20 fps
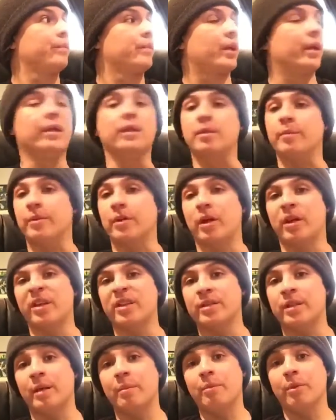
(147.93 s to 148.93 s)
And to be
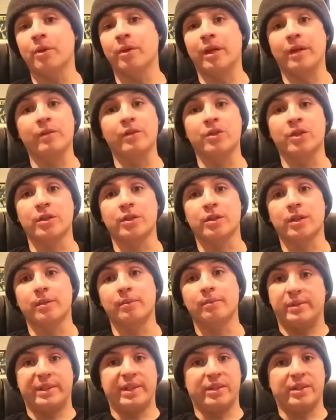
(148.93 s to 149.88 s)
honest, that bird never shuts up.